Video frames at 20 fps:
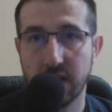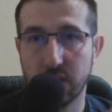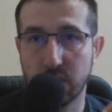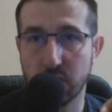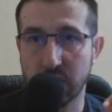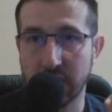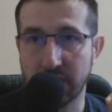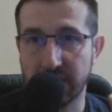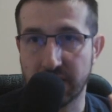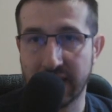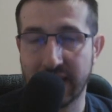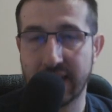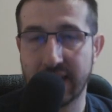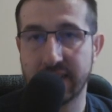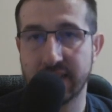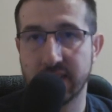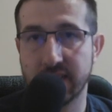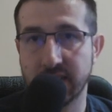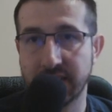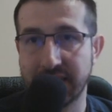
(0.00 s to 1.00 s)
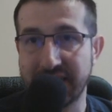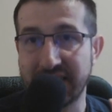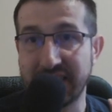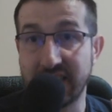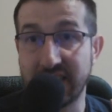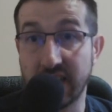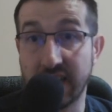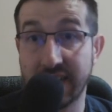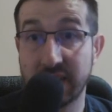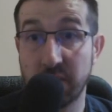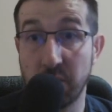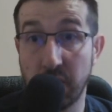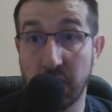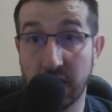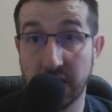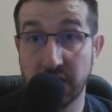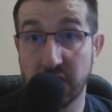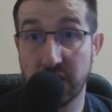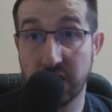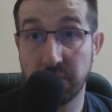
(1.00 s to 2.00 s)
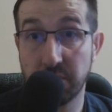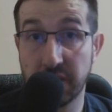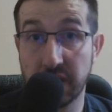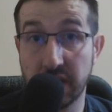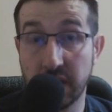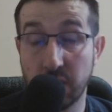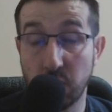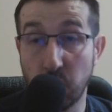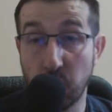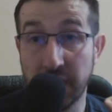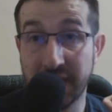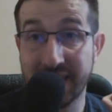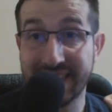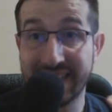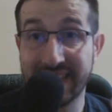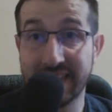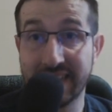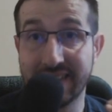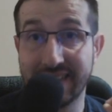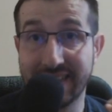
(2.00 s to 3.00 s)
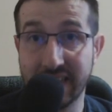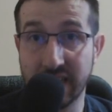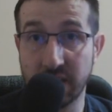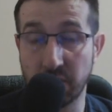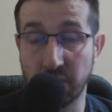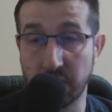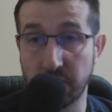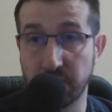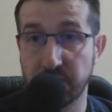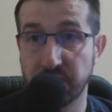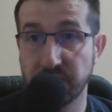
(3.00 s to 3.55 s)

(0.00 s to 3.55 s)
could have gathered that much RP with this team.